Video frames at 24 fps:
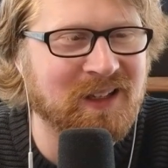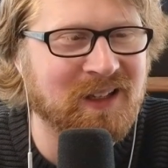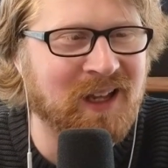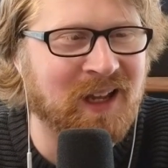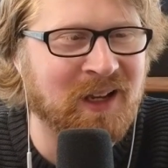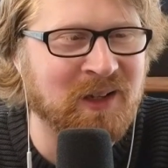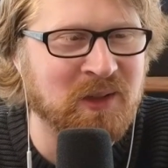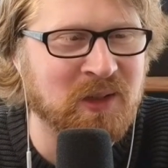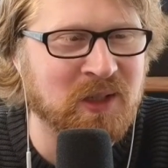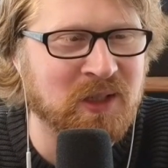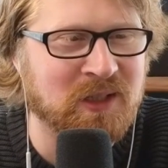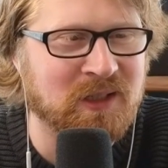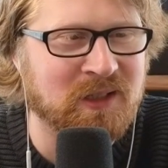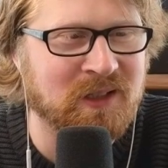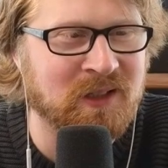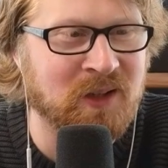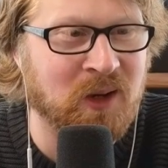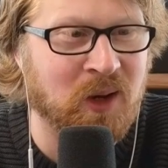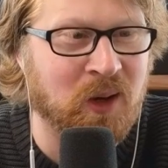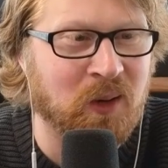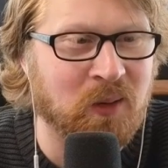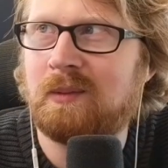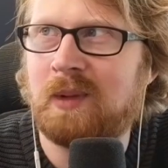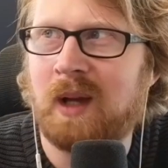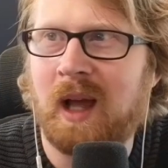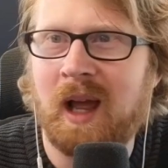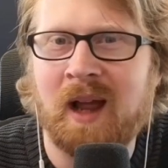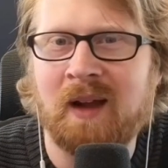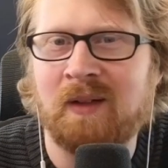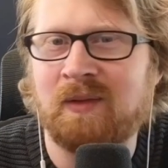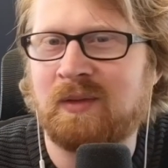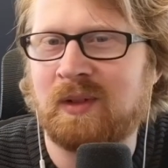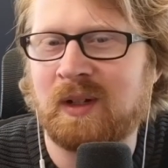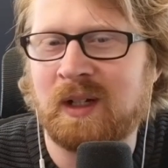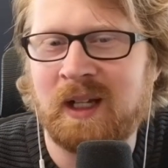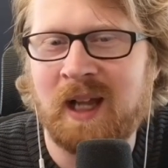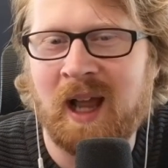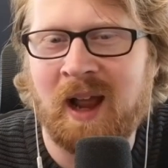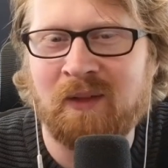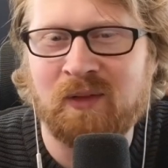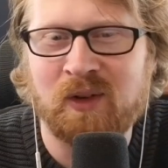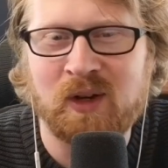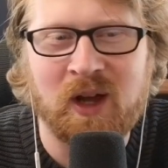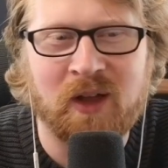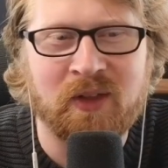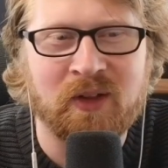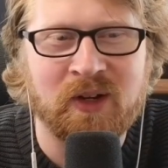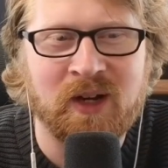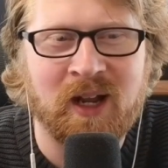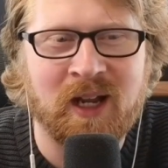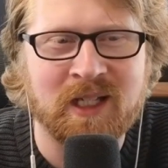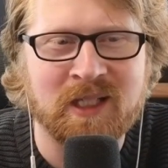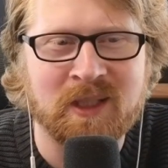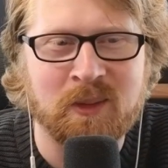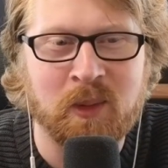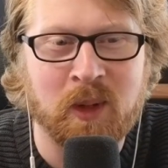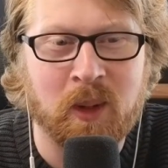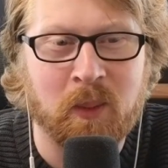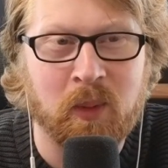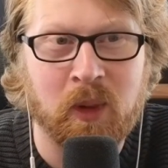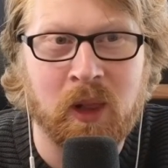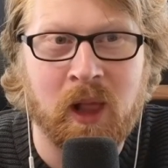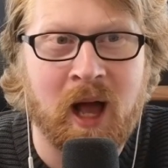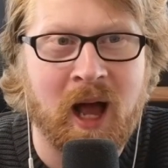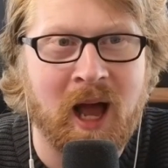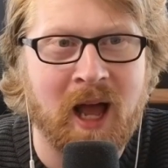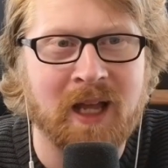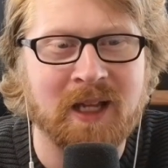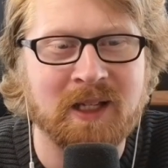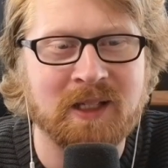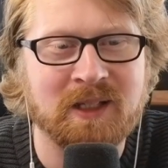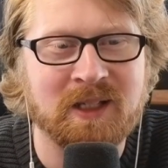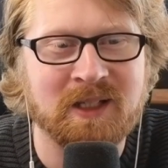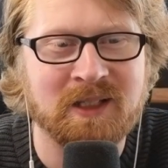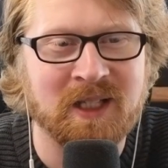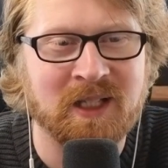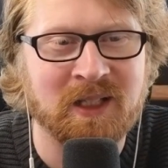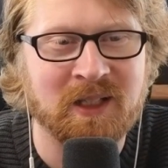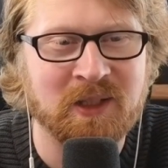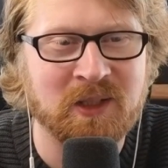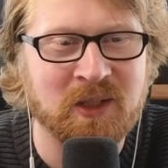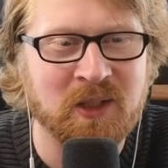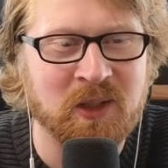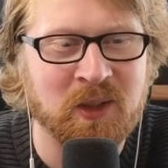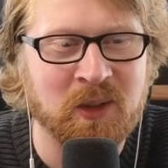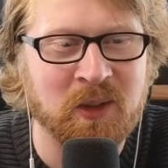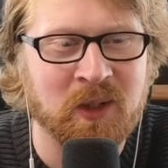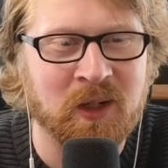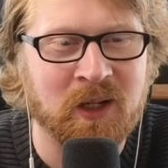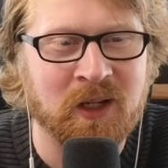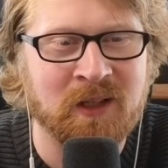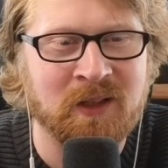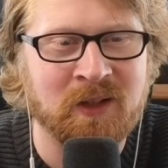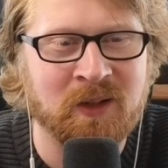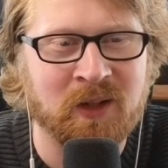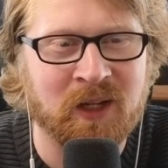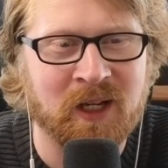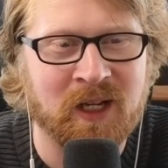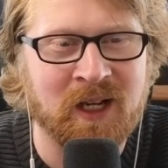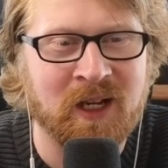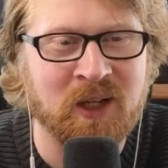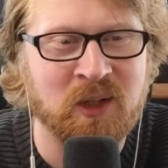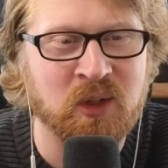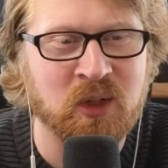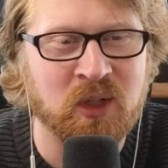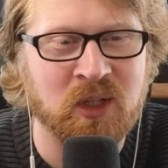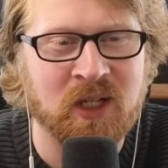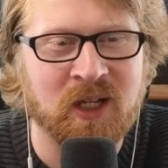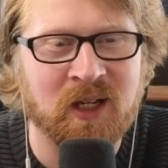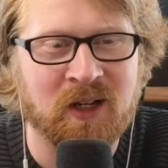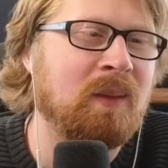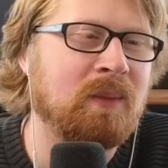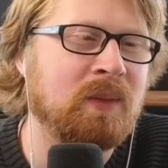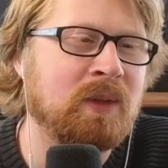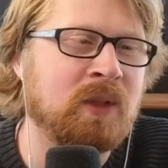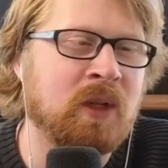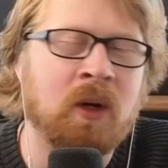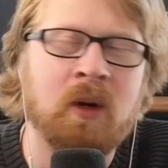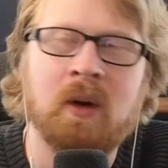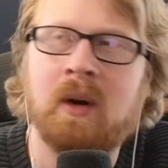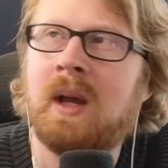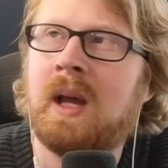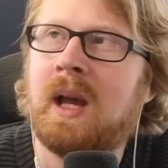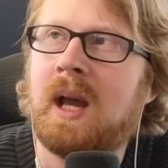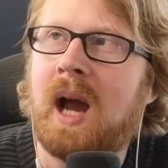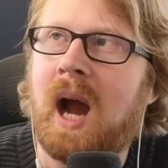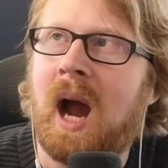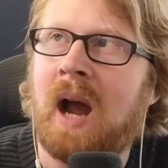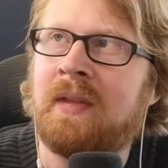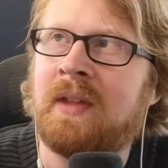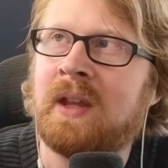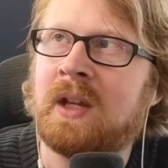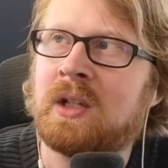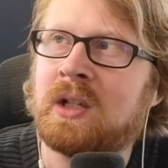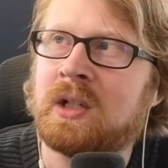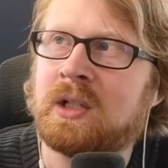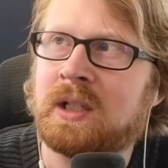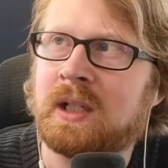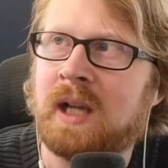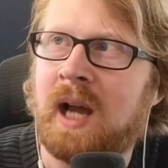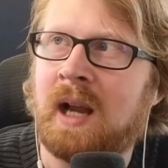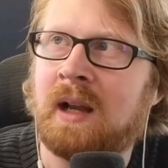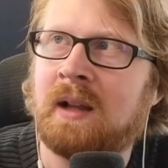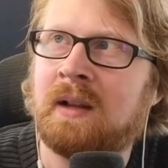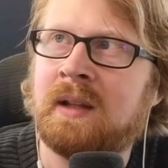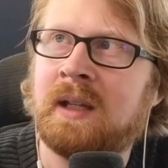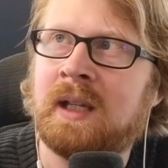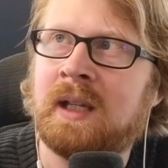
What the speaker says: And just, you know, every other day someone applies because they listen to it and they're like an engineer. So I think just kind of